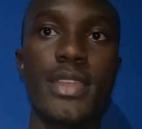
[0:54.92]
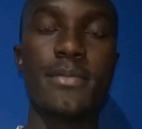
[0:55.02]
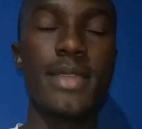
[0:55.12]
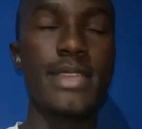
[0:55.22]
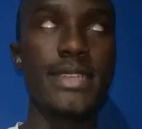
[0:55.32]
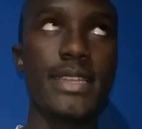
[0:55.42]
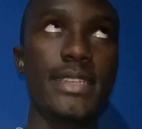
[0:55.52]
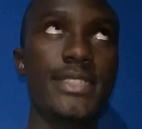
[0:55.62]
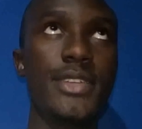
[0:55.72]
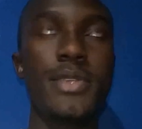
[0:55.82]
when he gets an
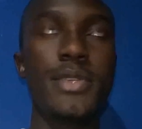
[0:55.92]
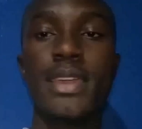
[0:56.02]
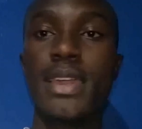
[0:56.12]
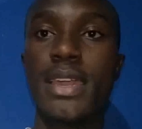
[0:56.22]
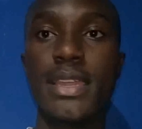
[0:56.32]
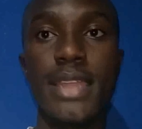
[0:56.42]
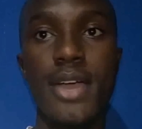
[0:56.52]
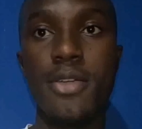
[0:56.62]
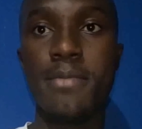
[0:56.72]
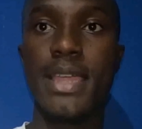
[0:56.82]
injury, and
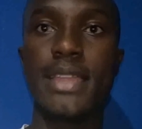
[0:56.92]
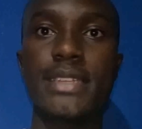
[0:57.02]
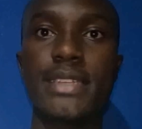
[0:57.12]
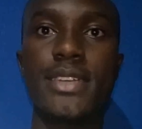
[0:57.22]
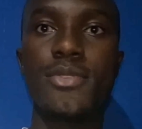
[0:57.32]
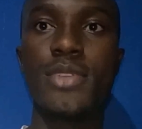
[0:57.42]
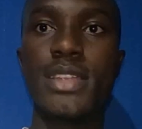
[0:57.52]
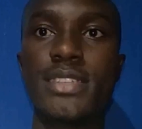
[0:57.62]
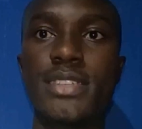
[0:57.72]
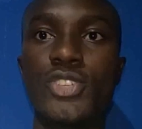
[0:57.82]
now he back an injury
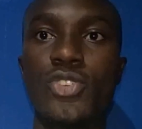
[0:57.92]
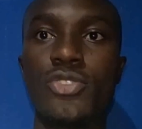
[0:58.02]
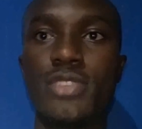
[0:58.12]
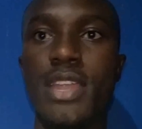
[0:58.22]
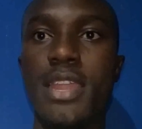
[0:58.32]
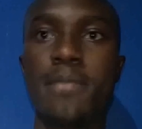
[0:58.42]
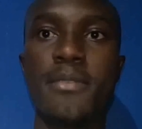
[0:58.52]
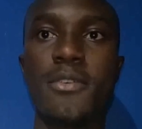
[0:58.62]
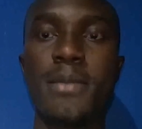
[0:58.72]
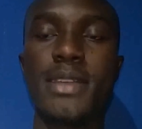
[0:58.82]
and still show an outstanding
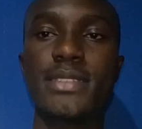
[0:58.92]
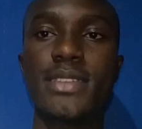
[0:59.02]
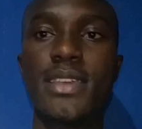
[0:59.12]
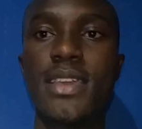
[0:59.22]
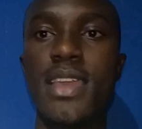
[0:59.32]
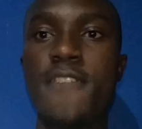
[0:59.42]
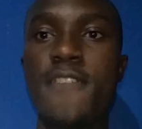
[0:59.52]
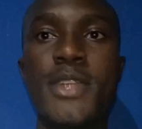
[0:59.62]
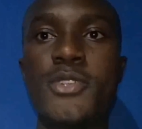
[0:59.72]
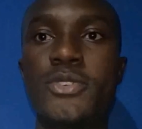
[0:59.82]
performance.
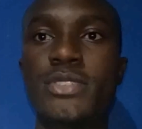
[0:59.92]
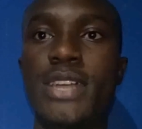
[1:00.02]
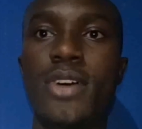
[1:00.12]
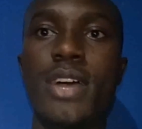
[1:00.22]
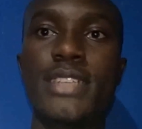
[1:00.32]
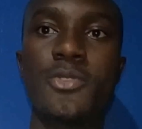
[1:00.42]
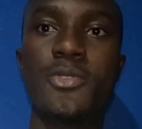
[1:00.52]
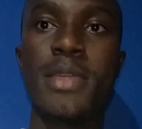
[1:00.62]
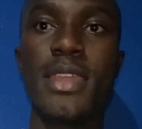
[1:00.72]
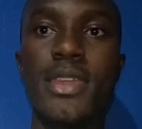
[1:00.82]
Everybody knows how Arjen
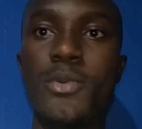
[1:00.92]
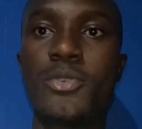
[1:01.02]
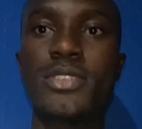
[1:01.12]
Robben he